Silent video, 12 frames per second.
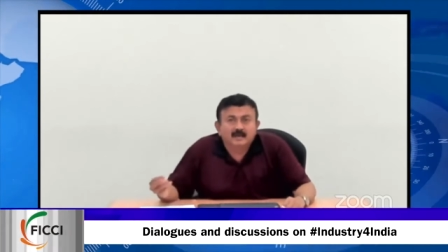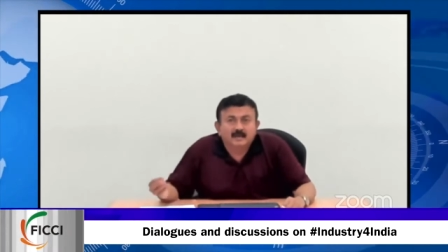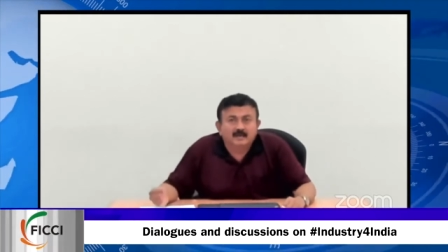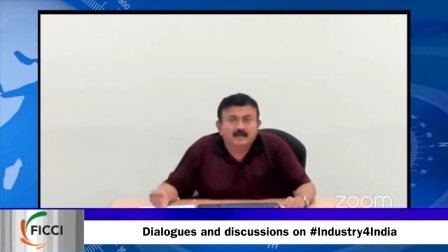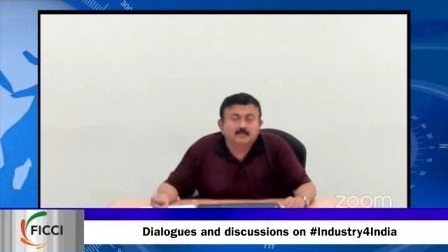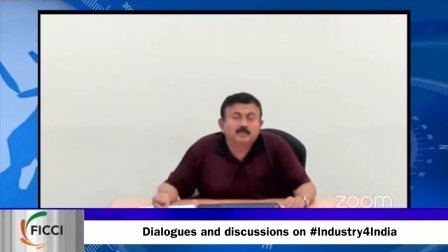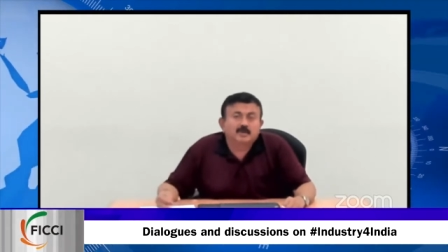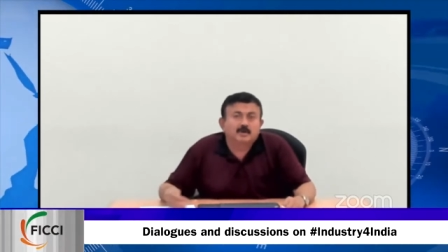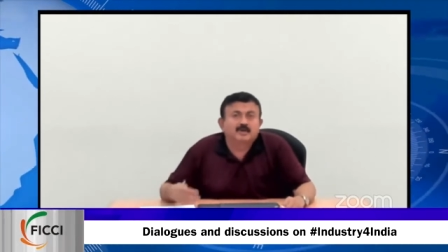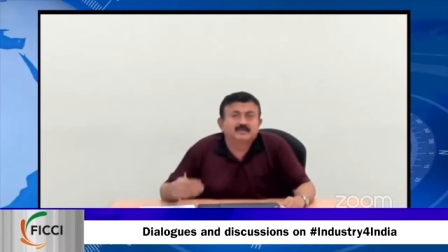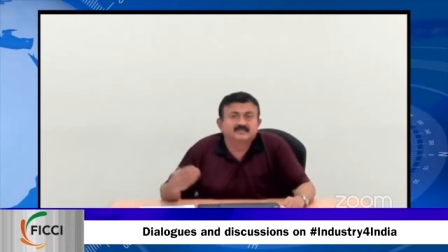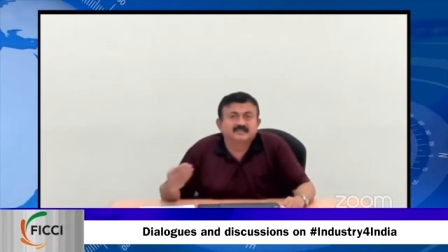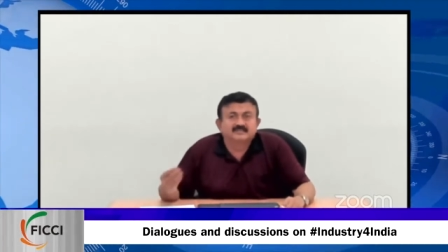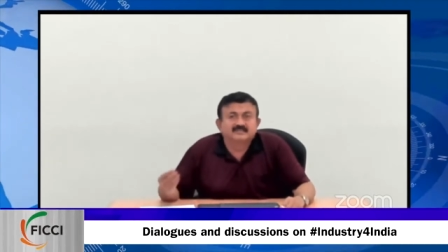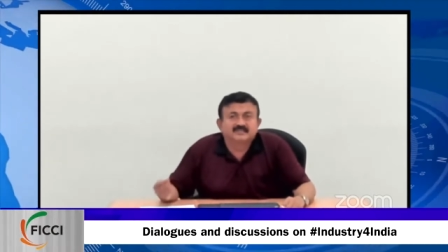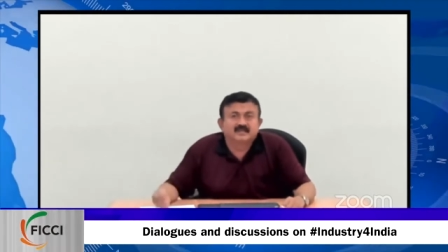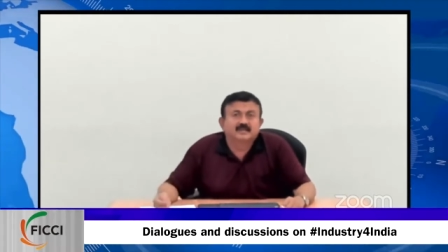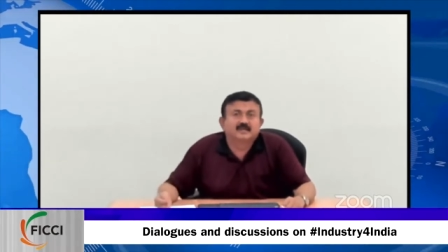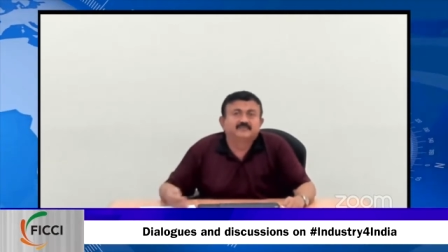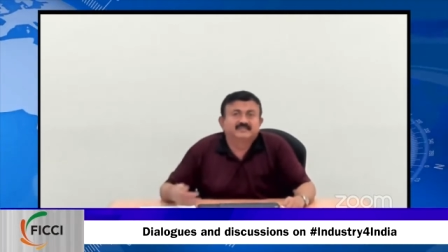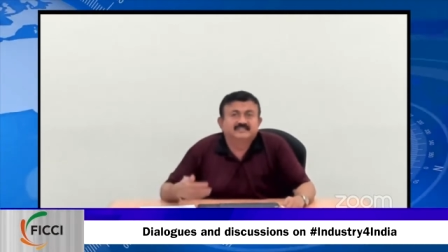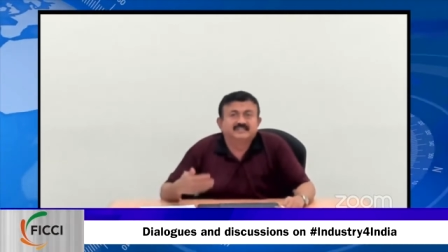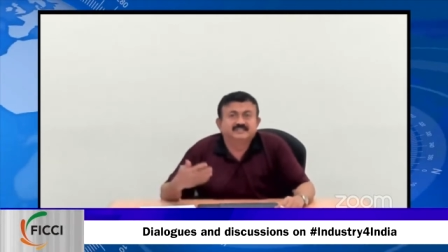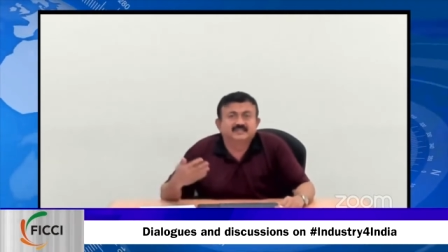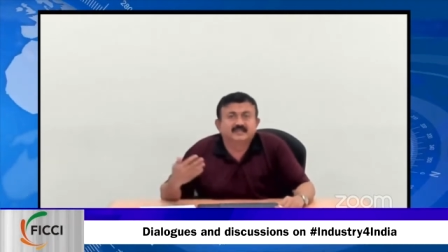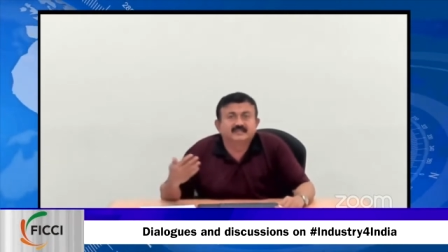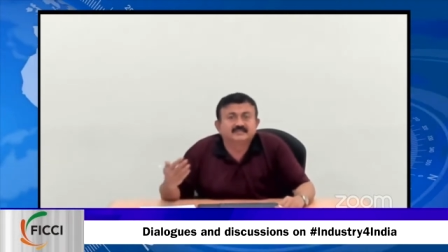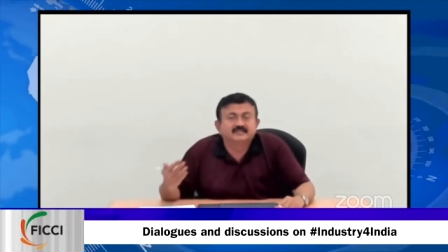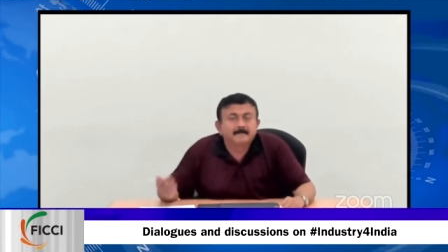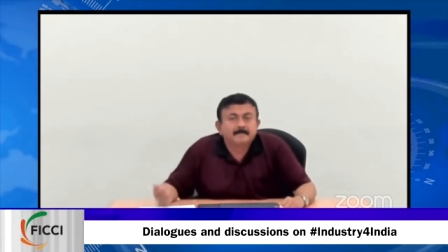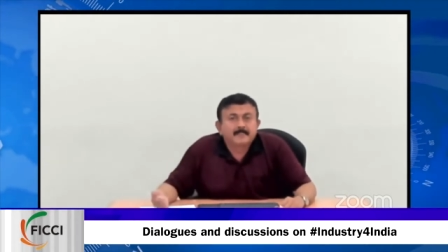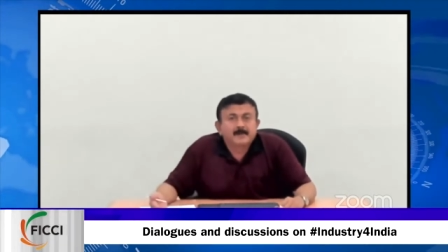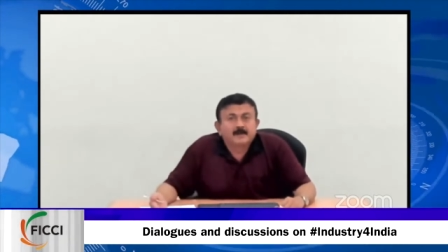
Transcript: uh, dermatologists, general physicians,